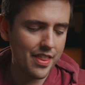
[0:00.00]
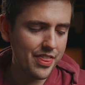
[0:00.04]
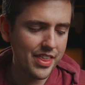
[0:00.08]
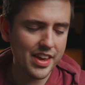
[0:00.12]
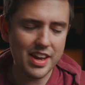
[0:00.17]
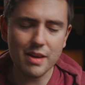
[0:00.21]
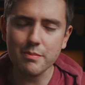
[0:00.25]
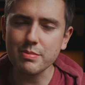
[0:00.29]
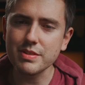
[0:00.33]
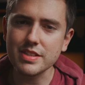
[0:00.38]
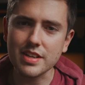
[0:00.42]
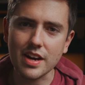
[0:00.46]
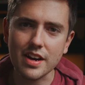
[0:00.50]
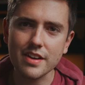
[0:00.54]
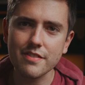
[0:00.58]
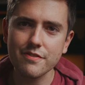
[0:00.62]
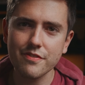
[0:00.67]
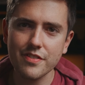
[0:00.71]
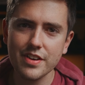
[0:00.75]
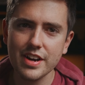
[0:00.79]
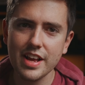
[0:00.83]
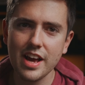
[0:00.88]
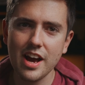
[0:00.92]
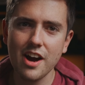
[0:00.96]
think I'm done
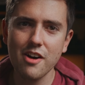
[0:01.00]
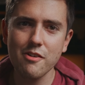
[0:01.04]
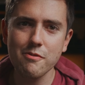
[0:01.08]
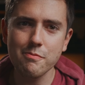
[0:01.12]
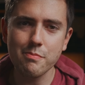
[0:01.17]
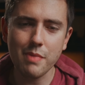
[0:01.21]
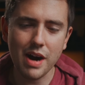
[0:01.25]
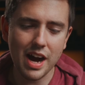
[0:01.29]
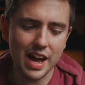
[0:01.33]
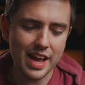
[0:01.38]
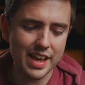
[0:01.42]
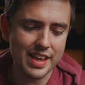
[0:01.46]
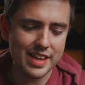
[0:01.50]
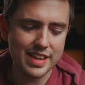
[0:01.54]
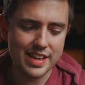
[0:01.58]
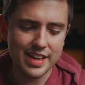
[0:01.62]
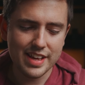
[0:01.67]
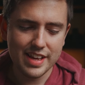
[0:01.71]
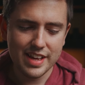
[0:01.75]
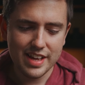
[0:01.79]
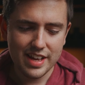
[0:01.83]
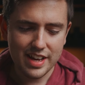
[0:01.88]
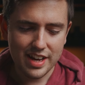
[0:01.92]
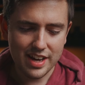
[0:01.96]
for now buying
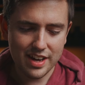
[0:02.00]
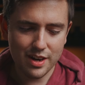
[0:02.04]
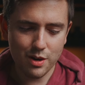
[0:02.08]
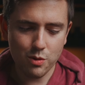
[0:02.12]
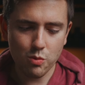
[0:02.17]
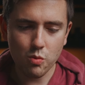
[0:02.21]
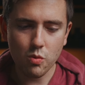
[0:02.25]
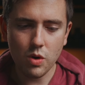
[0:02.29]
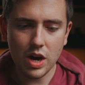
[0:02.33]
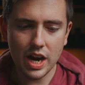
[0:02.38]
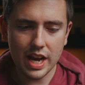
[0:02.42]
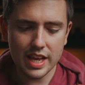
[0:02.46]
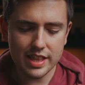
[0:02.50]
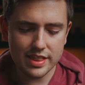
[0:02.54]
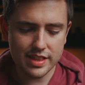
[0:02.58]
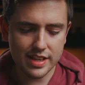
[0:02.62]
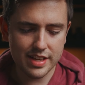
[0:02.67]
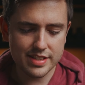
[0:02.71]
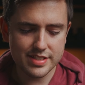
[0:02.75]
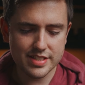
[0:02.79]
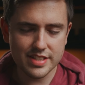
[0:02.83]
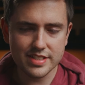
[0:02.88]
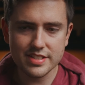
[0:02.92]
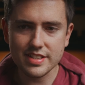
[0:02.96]
wide
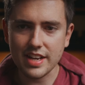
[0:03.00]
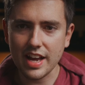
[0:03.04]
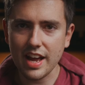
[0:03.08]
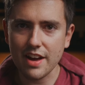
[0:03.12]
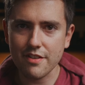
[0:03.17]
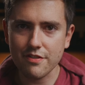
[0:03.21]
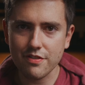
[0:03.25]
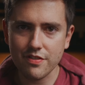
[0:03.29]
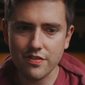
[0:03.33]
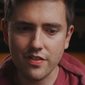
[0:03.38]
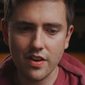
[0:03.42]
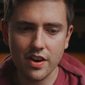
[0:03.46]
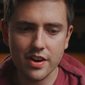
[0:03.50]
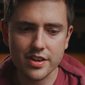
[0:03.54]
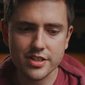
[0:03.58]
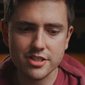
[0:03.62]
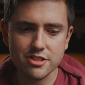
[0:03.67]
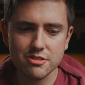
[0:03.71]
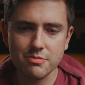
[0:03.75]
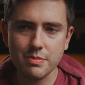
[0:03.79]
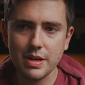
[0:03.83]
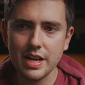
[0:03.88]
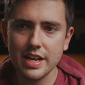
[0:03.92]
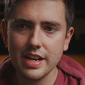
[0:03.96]
lenses. I have far
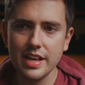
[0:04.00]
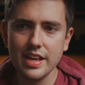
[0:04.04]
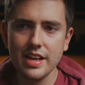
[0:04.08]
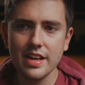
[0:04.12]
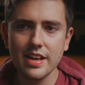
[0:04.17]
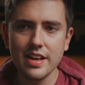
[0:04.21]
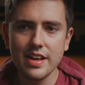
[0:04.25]
too many.